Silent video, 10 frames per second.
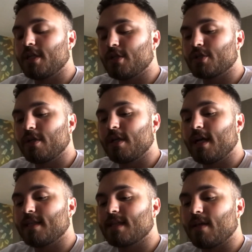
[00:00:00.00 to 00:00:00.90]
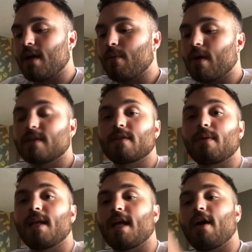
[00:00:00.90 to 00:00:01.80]
and I'll show you guys how that works. So
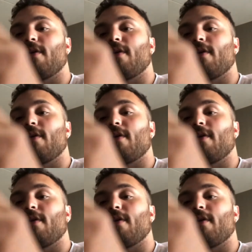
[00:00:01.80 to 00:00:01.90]
right now,